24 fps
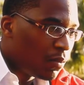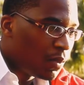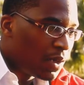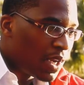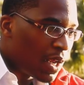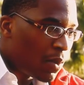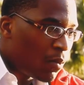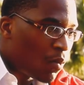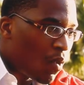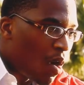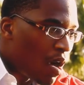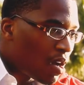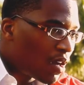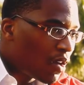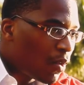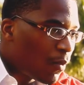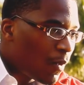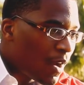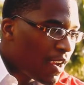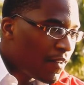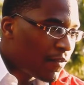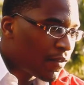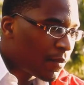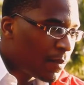when they walk
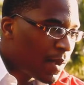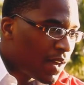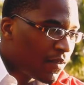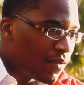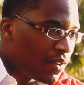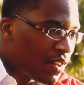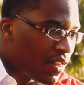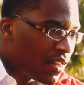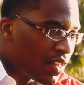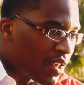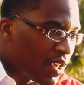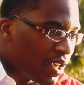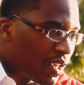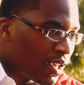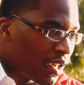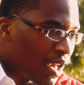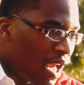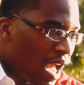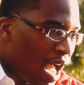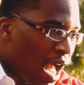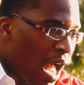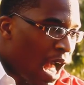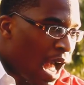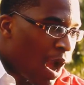away from everything,
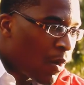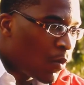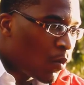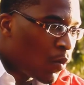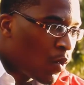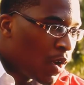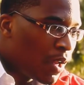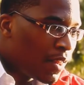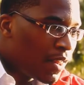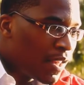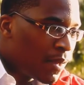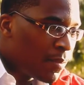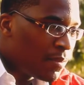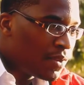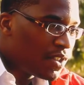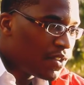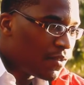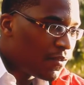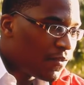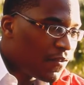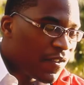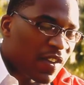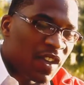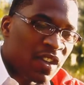I, I want them
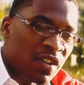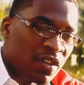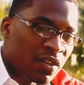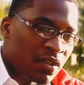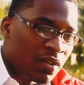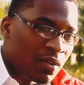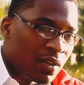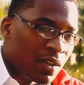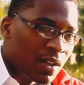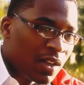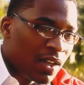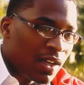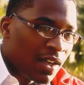to feel,